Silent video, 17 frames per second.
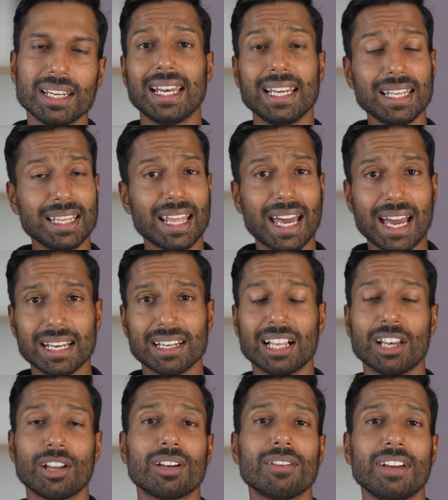And in that,
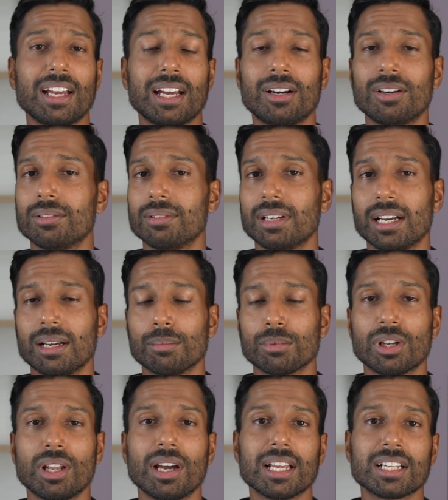a lot of our
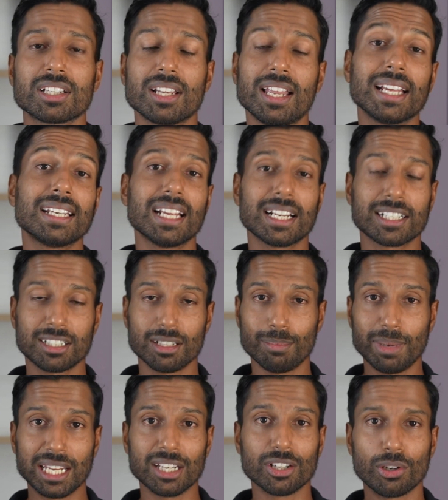clients like to actually
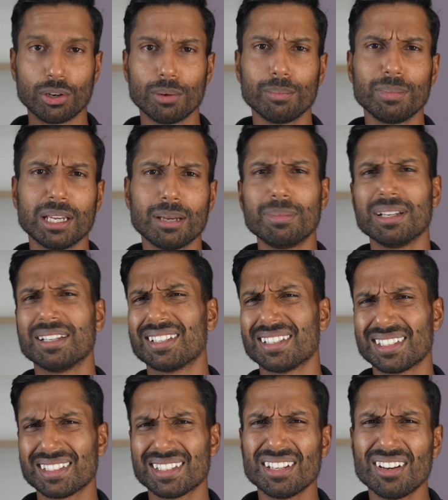be in Colombia because
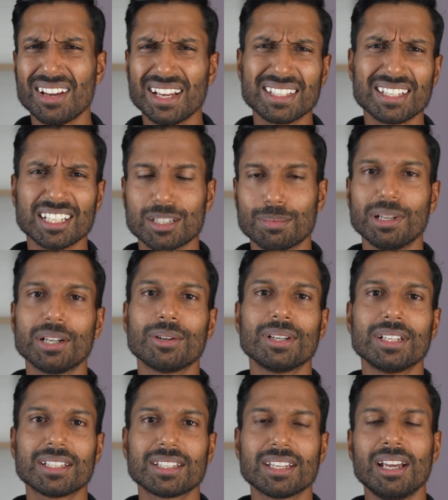it's a nice
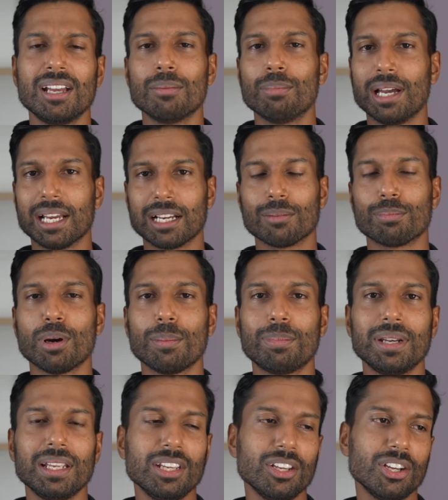experience buying a
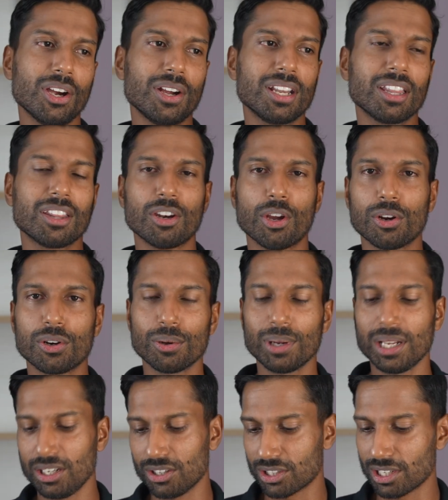property. You go to the
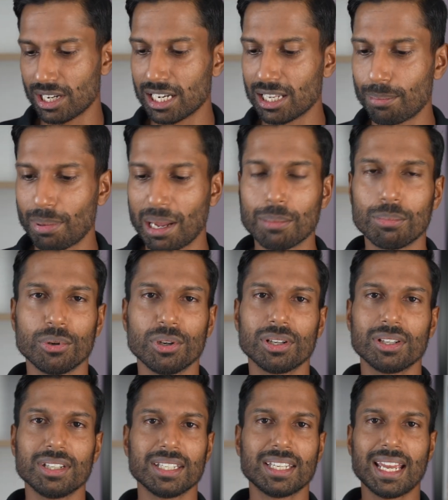notary, you sign the
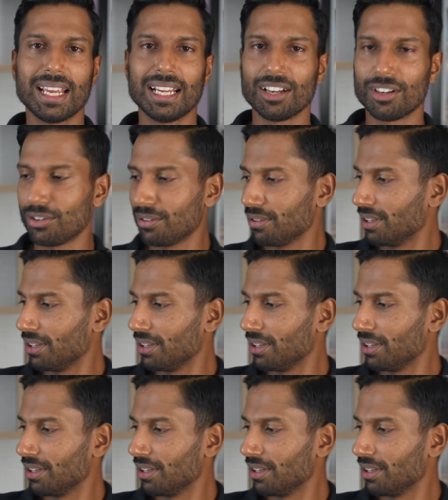paperwork, you take a